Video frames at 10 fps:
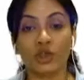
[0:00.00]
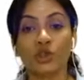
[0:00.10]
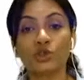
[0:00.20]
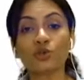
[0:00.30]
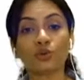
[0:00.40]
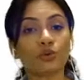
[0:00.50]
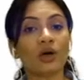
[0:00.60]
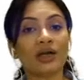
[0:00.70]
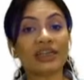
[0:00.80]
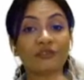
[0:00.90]
to
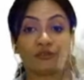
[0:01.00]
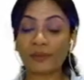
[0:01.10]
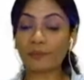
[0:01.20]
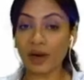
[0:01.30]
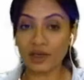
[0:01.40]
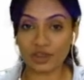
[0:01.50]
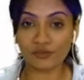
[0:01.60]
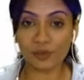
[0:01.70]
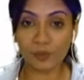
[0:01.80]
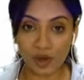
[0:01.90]
different parts of the
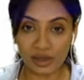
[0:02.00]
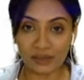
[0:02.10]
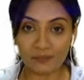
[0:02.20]
body.